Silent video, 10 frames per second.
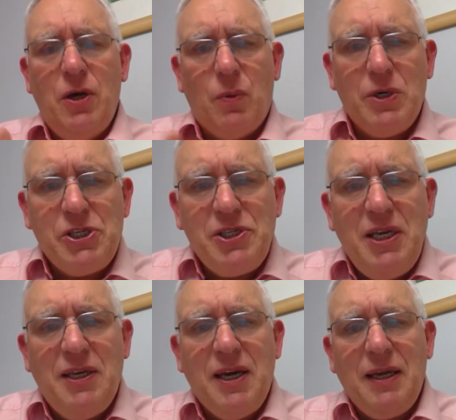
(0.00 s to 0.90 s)
were
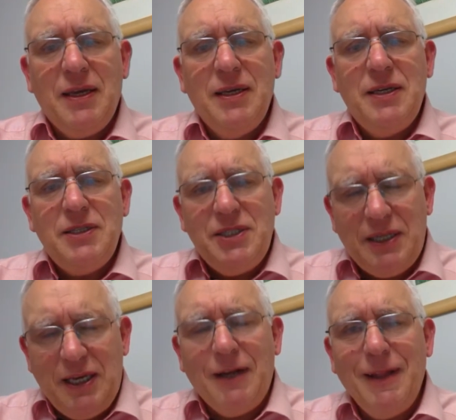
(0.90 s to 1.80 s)
seeking to
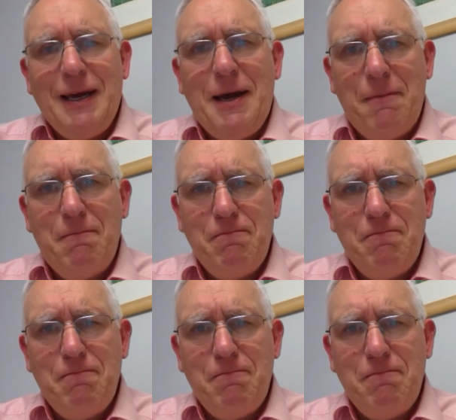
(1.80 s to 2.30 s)
kill him.